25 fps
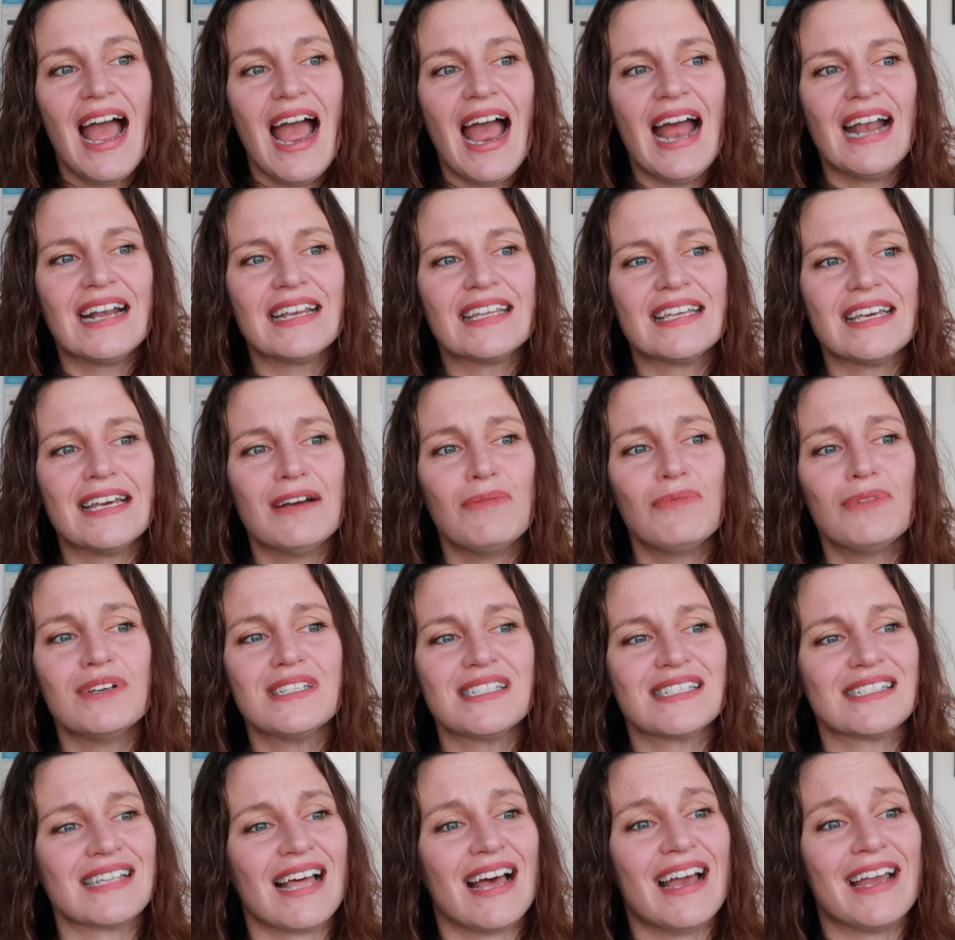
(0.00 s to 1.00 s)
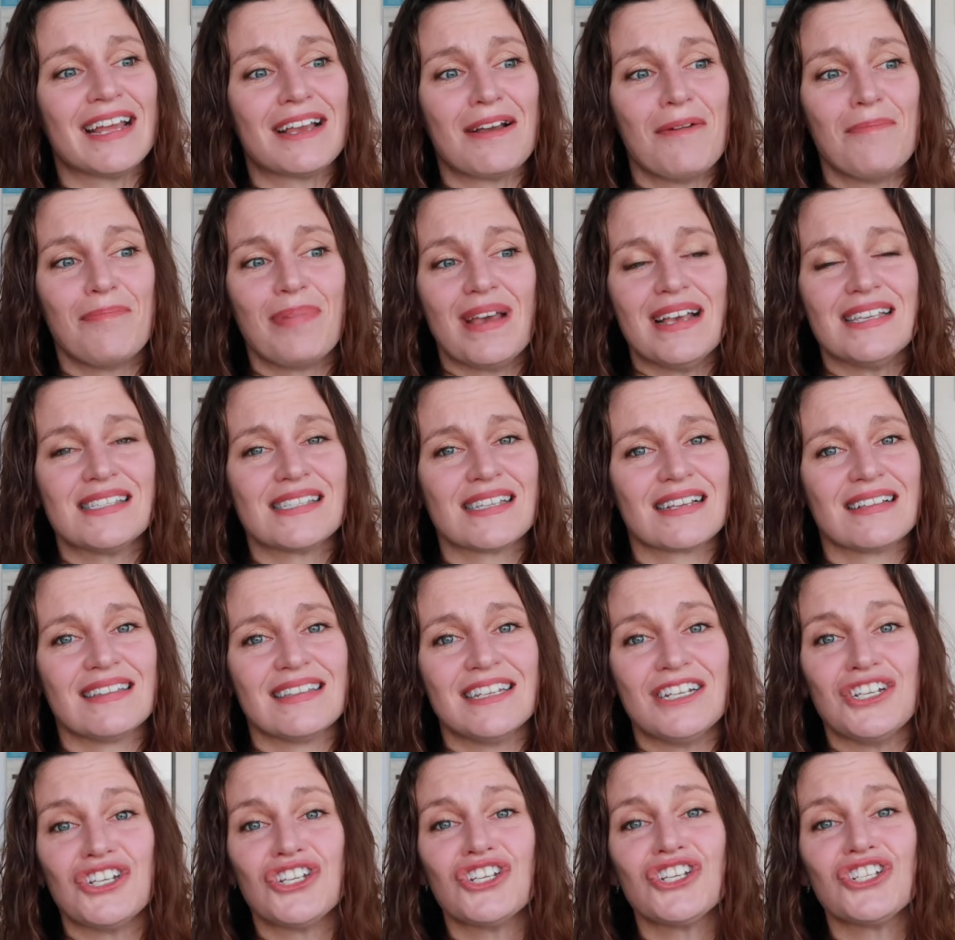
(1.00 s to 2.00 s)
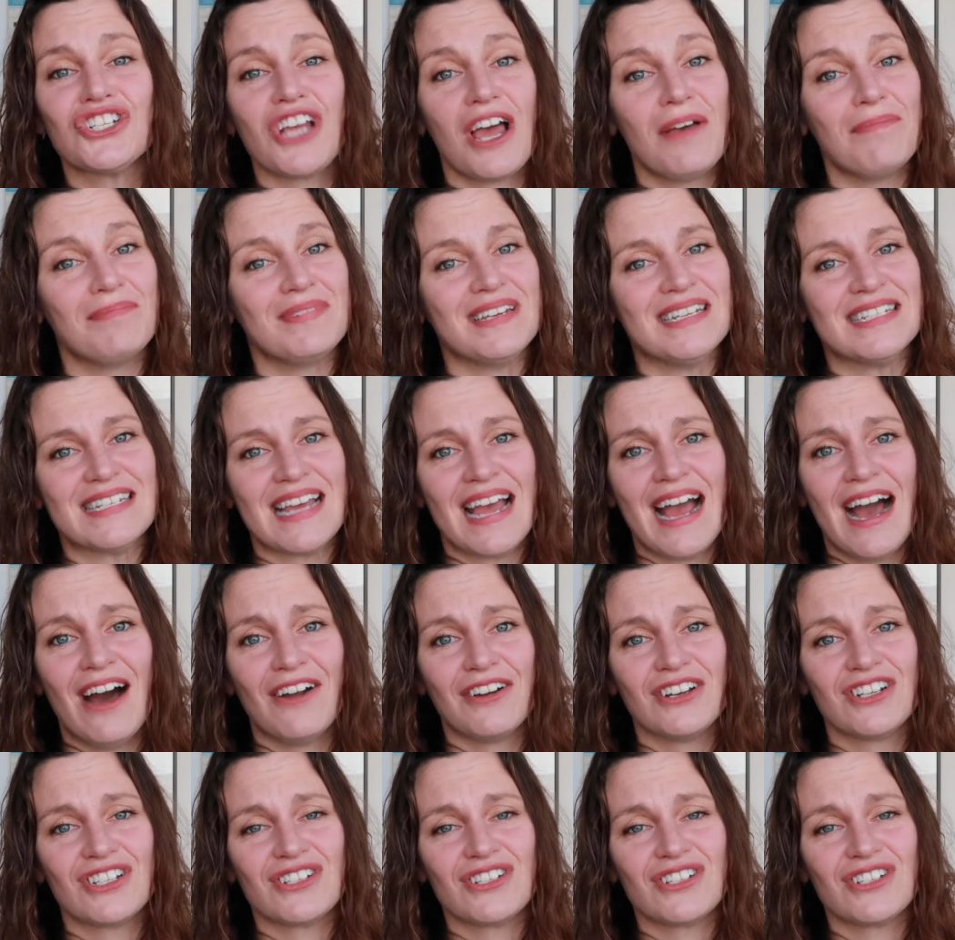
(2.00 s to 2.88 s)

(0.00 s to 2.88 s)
and Kim was like, basically shut me down,